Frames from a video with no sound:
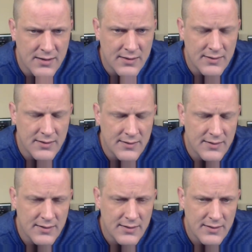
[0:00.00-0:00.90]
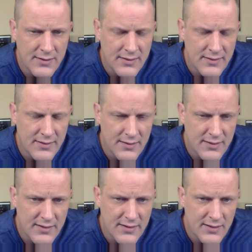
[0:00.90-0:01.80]

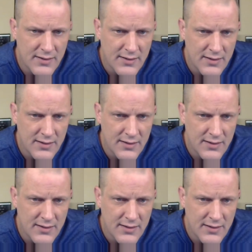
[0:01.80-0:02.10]
No one is speaking in this clip.